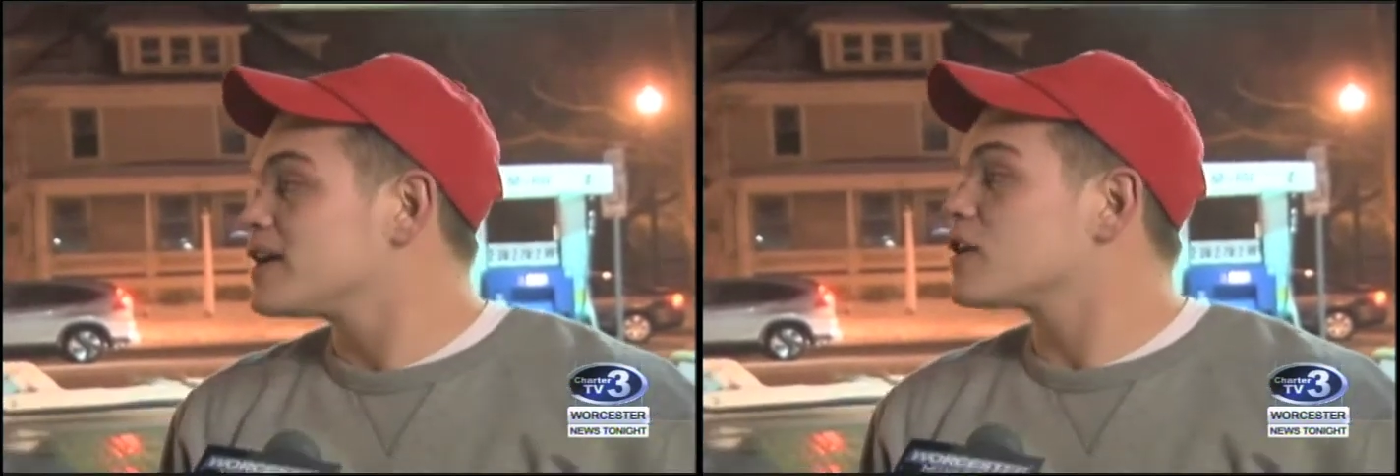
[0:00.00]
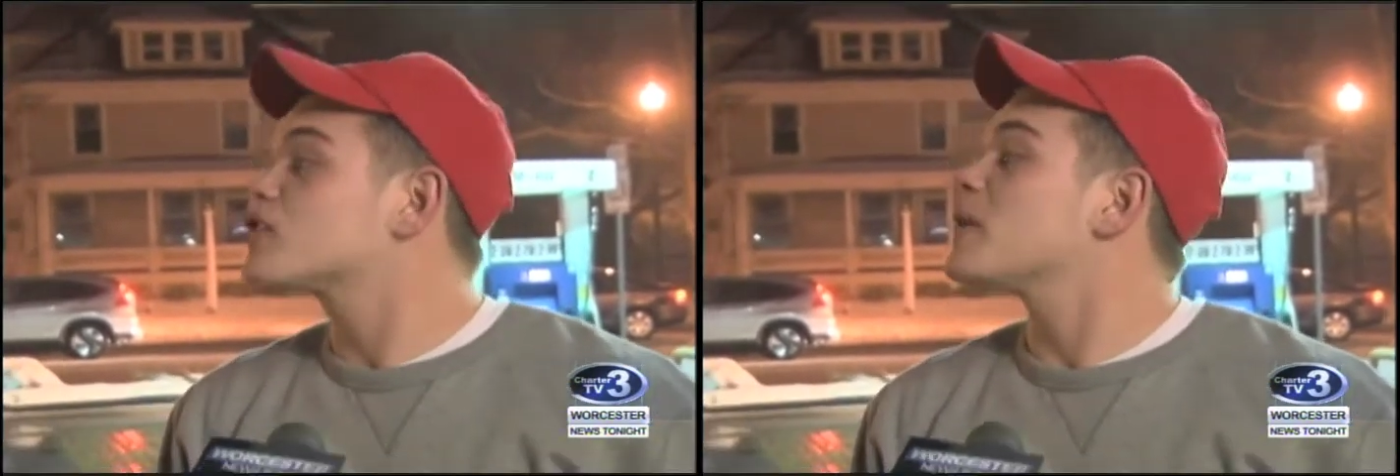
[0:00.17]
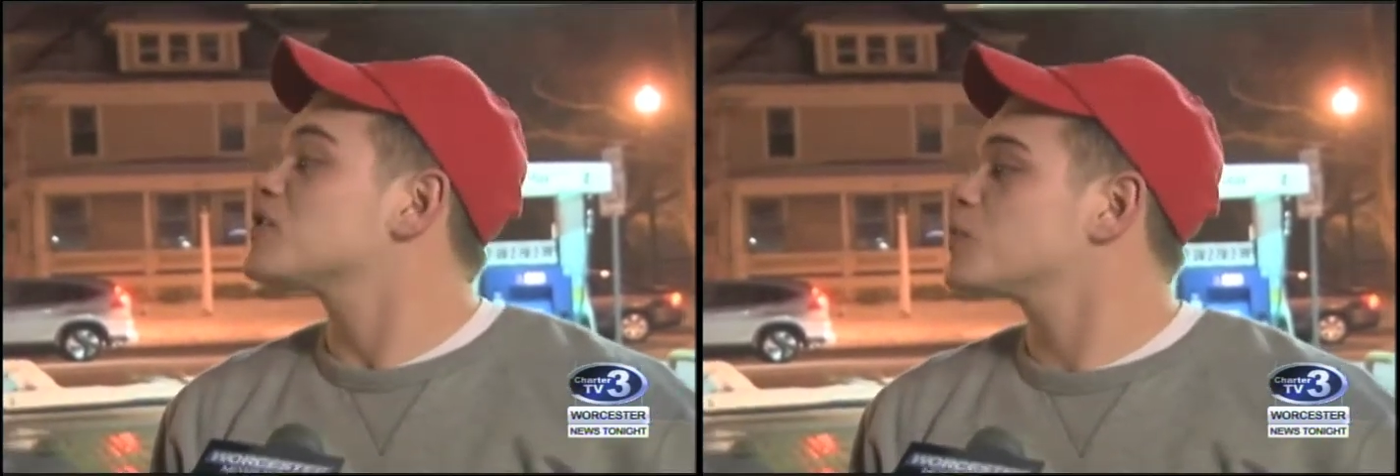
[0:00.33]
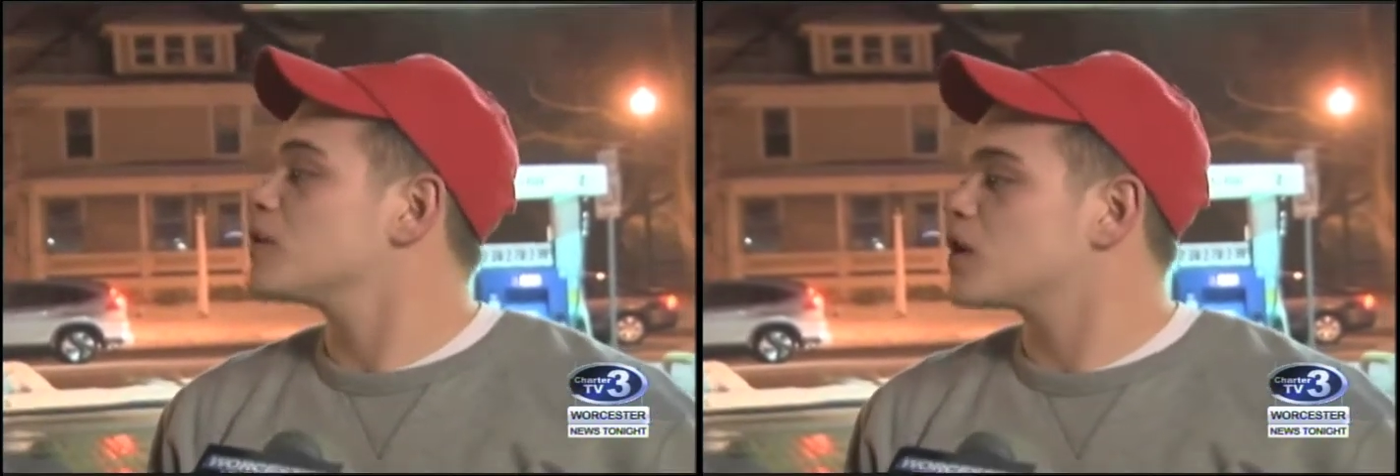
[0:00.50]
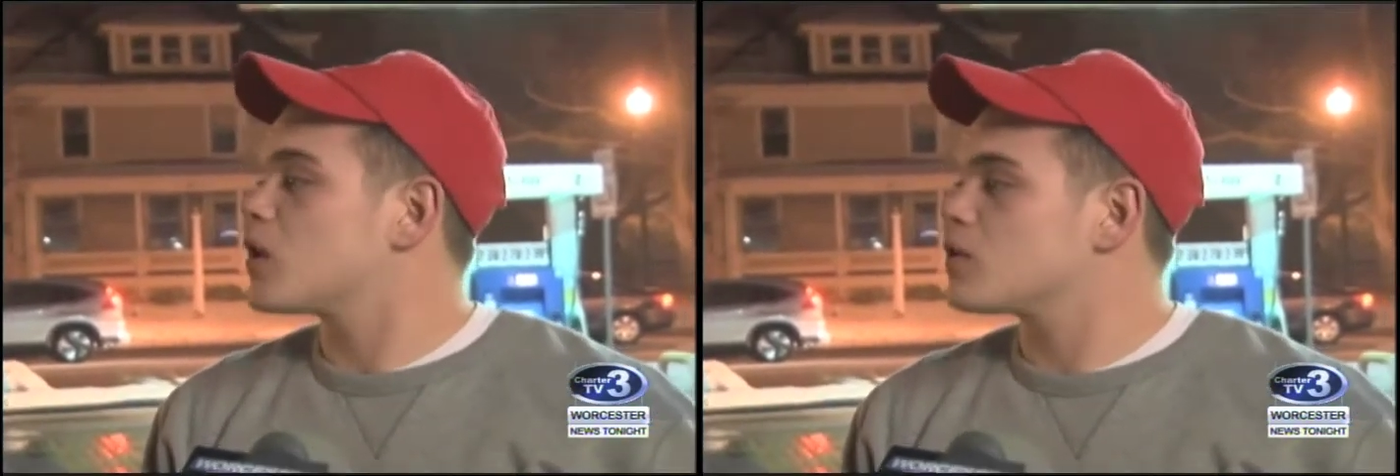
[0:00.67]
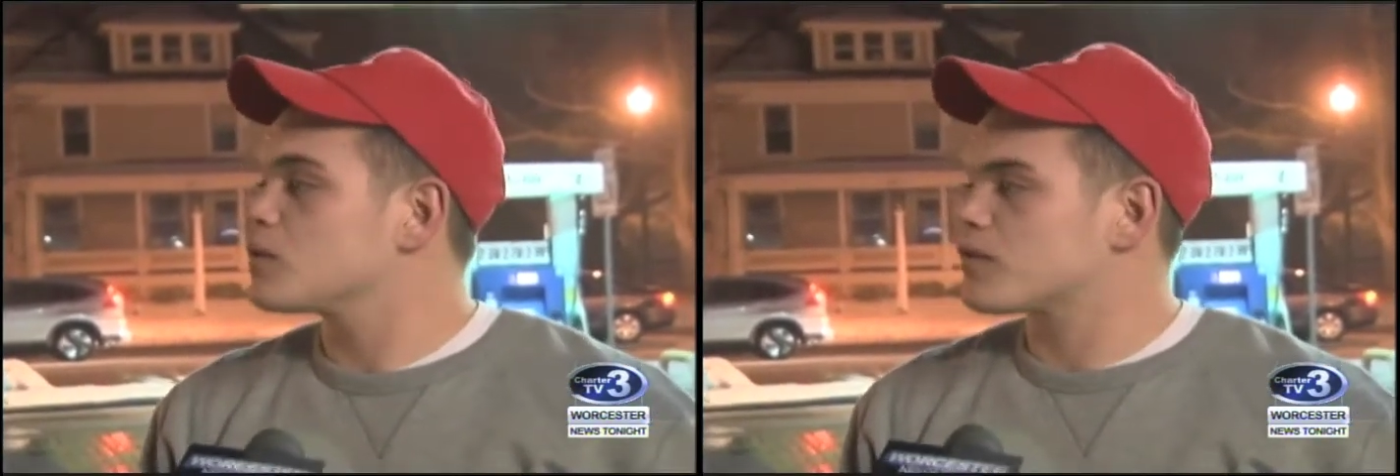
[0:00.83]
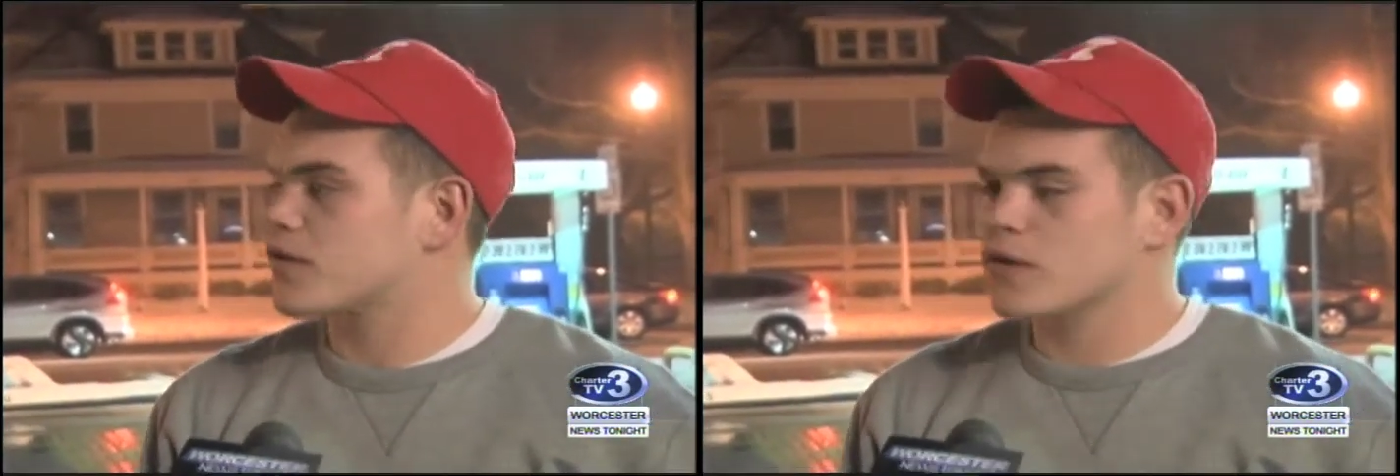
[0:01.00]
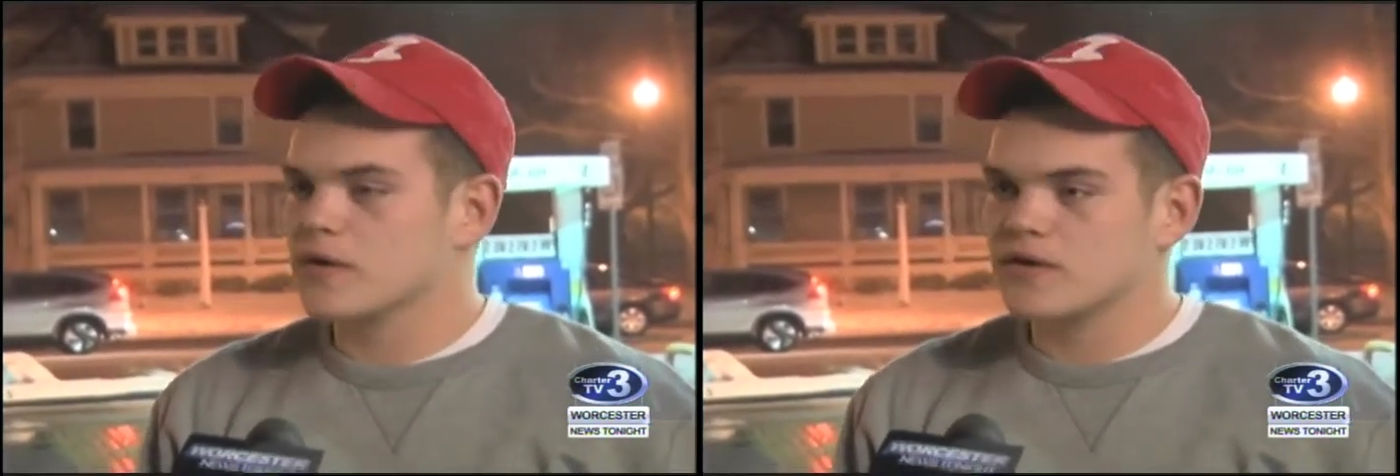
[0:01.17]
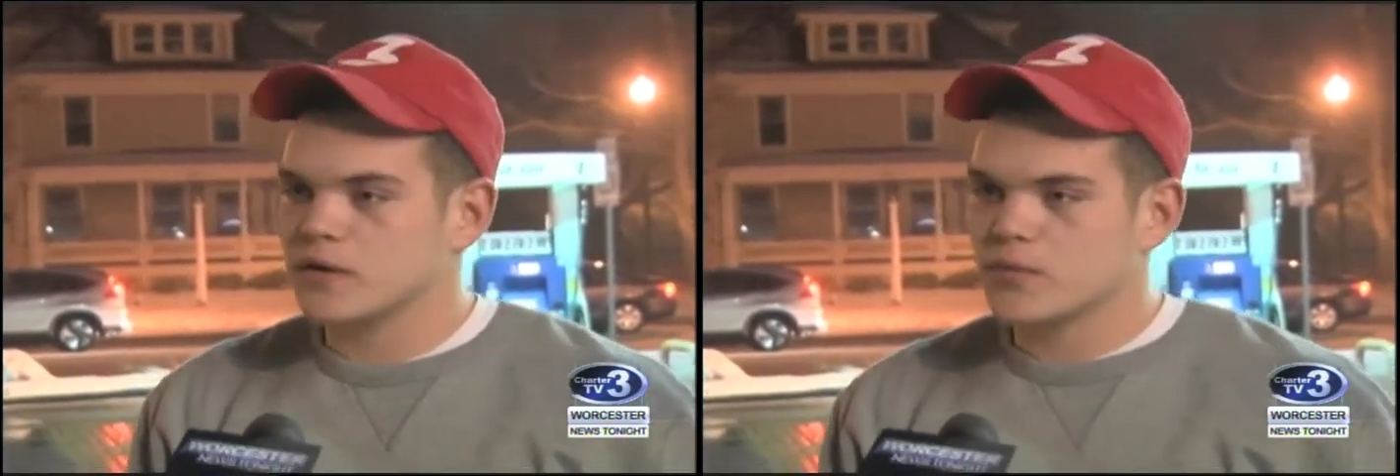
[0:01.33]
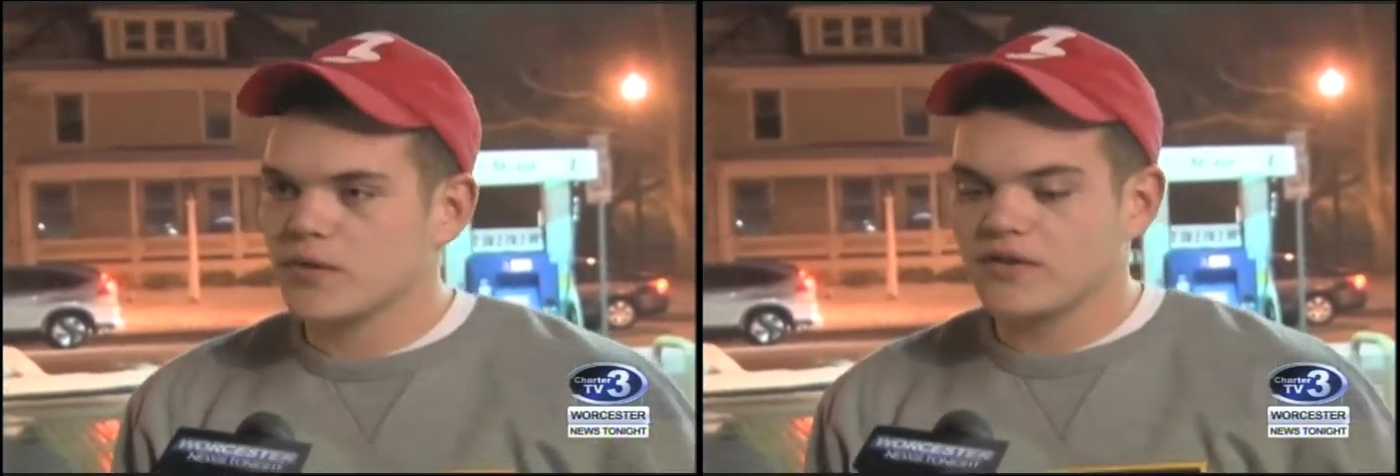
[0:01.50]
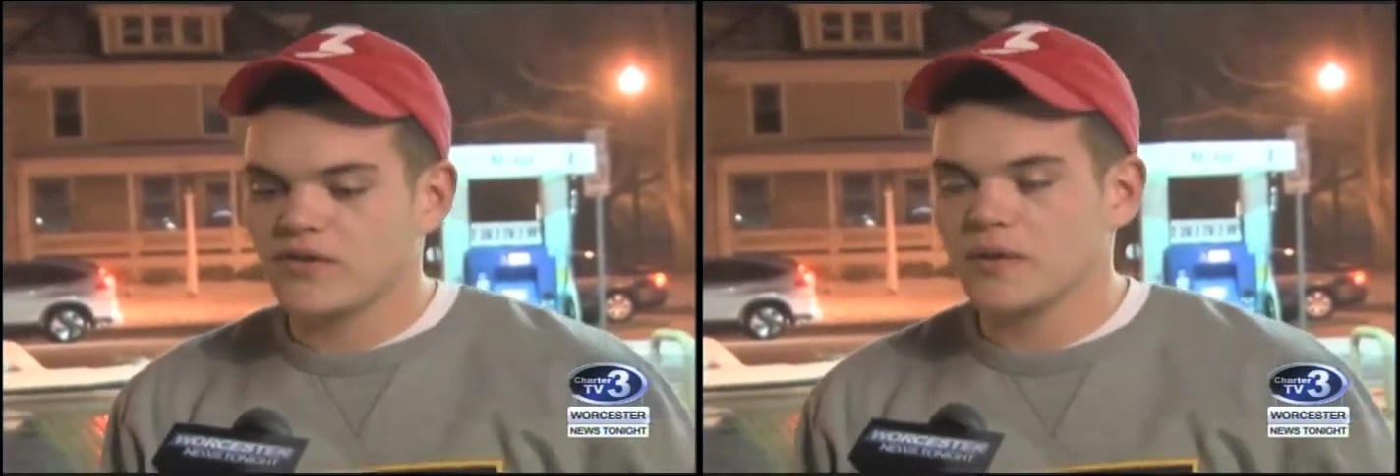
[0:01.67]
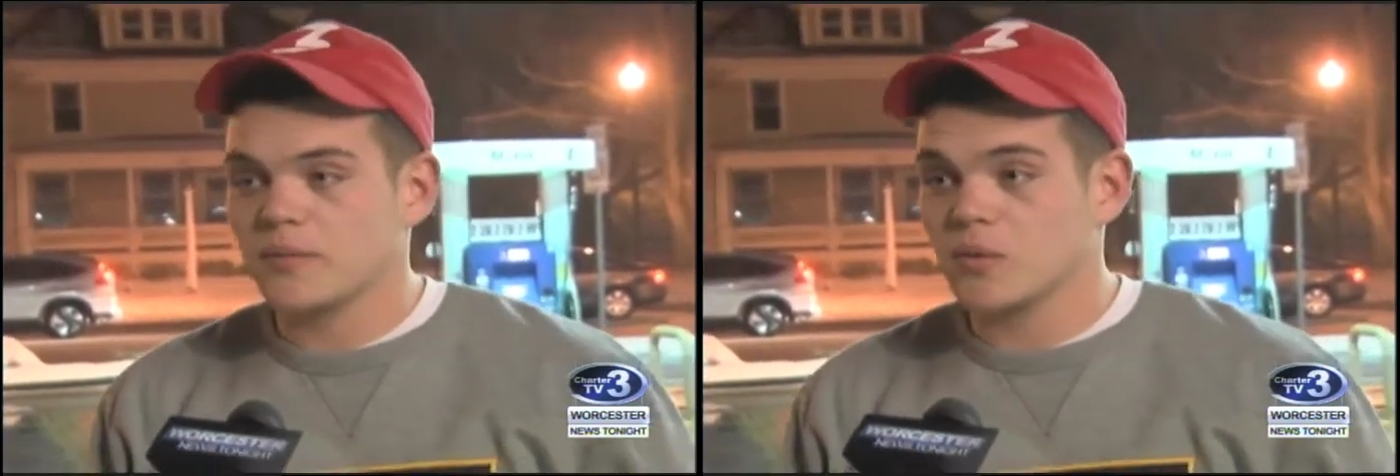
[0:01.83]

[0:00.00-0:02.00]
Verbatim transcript: especially when you go further into Princeton,